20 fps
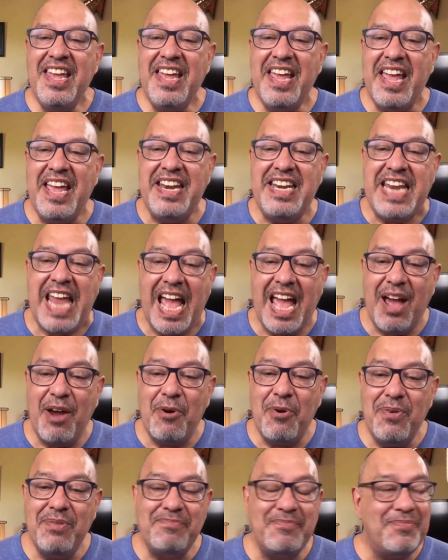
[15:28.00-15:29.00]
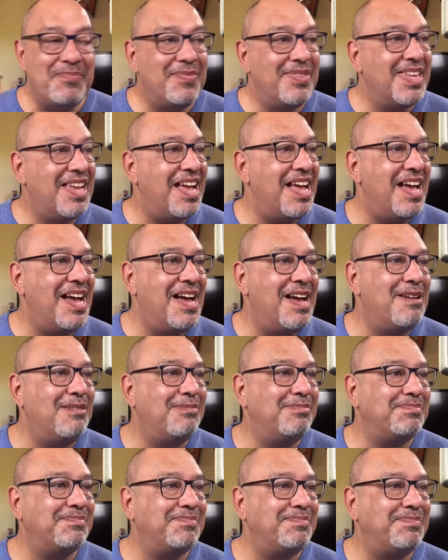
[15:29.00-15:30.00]
now,
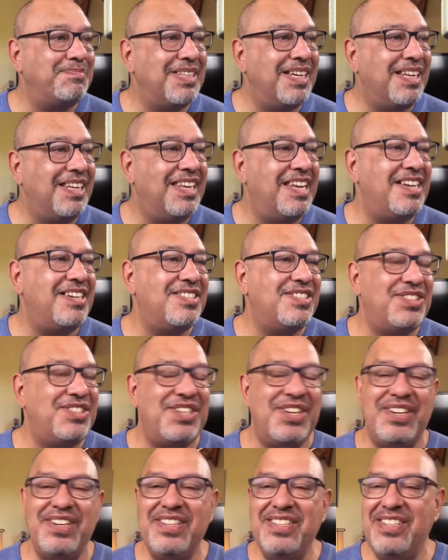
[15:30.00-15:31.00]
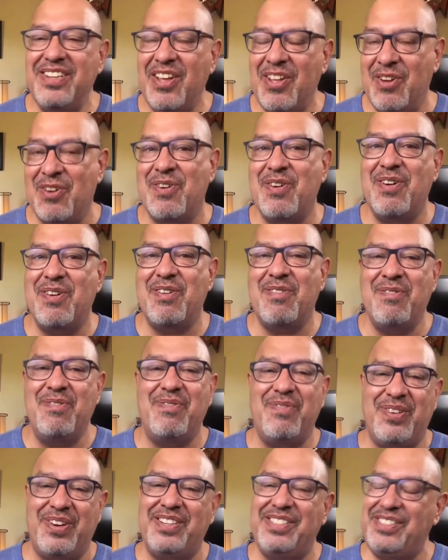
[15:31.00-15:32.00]
let us turn
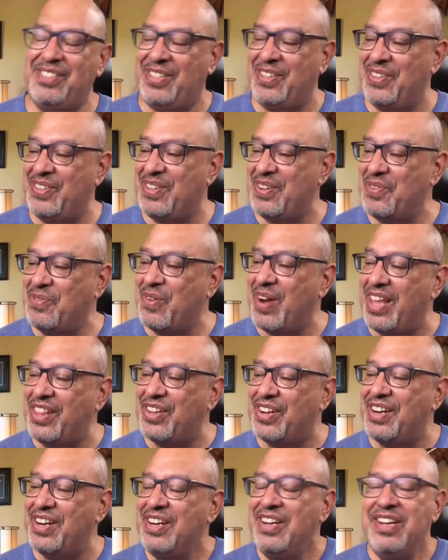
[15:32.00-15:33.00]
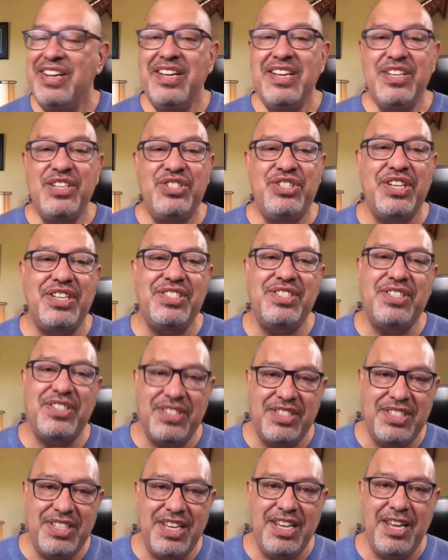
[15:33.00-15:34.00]
over to the weather just to
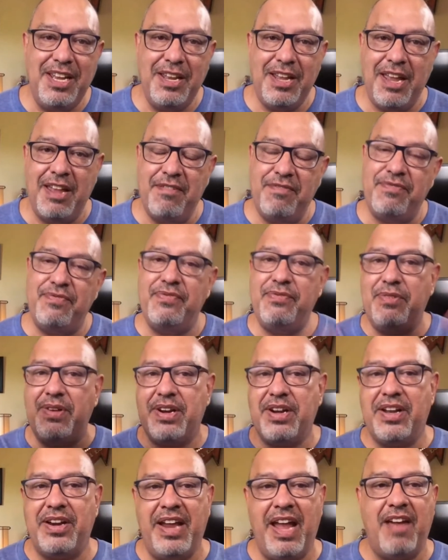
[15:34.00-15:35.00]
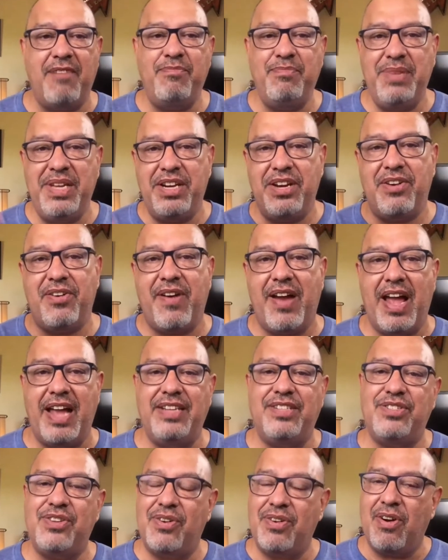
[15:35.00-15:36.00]
see if we're going to have
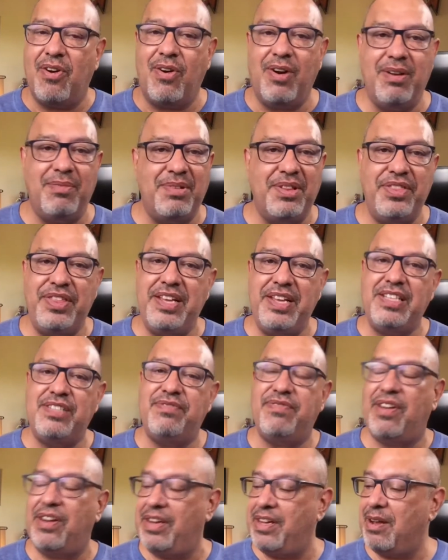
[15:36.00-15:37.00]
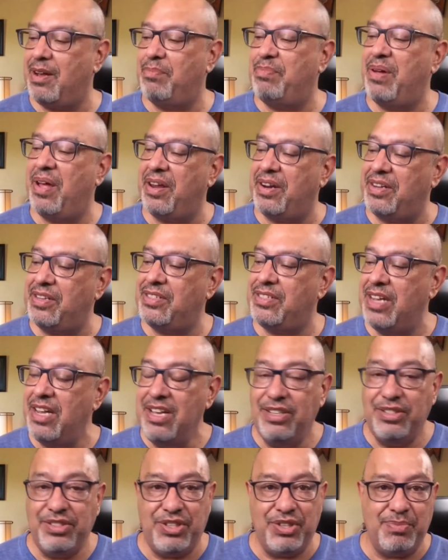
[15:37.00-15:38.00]
meteorites or horrible things falling upon us
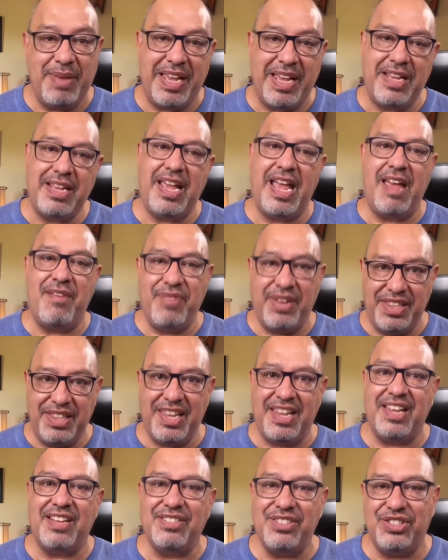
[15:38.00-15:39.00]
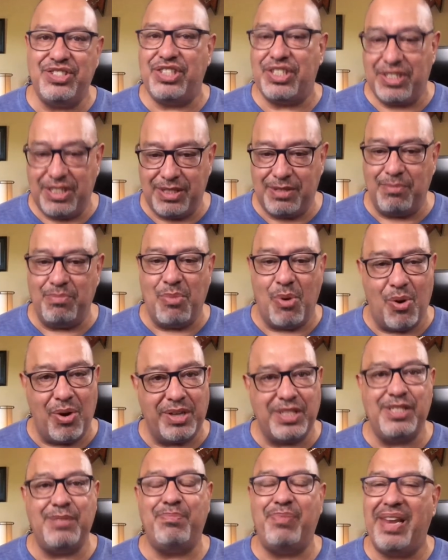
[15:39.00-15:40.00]
to make everything else just
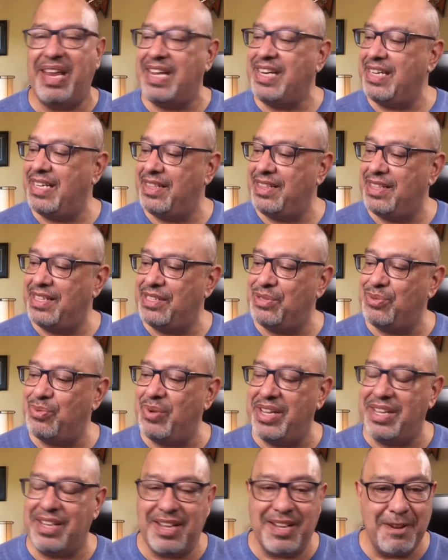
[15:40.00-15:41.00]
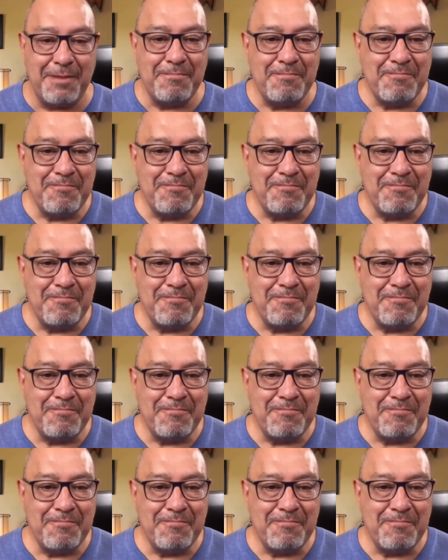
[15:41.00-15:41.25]
more splendid this week.